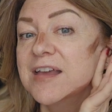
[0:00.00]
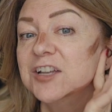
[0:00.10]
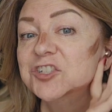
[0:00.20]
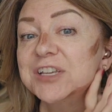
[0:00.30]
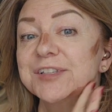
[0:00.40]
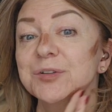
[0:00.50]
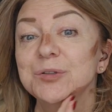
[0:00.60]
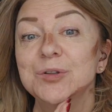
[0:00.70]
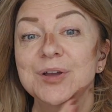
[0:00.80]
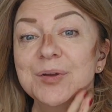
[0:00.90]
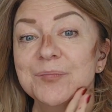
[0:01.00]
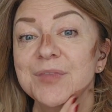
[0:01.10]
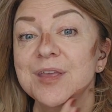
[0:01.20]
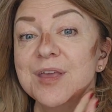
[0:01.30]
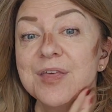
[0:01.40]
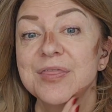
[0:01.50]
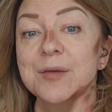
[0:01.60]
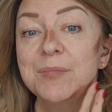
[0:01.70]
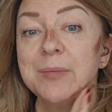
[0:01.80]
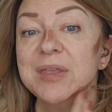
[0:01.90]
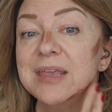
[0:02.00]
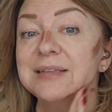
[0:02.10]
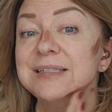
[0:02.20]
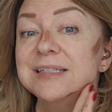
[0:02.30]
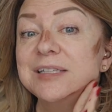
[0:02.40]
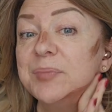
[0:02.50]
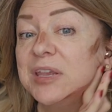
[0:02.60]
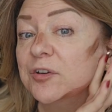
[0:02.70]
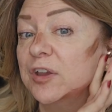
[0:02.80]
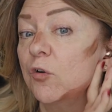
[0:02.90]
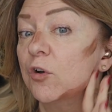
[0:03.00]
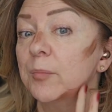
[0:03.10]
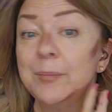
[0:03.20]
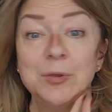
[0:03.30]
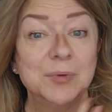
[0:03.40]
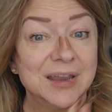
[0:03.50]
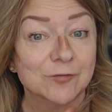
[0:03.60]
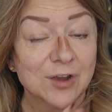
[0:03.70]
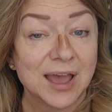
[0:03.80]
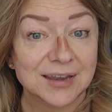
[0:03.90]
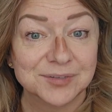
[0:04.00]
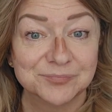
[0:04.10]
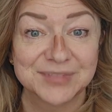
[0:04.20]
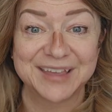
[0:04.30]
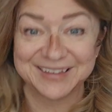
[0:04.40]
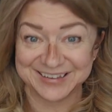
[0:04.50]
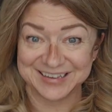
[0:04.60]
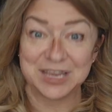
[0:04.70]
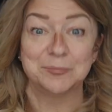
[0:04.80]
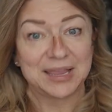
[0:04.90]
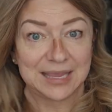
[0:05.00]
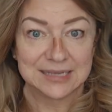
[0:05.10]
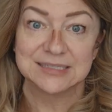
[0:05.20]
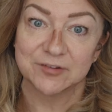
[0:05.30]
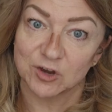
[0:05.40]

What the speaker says: chiseled look that maybe is disappearing, or maybe we never had. In my case, never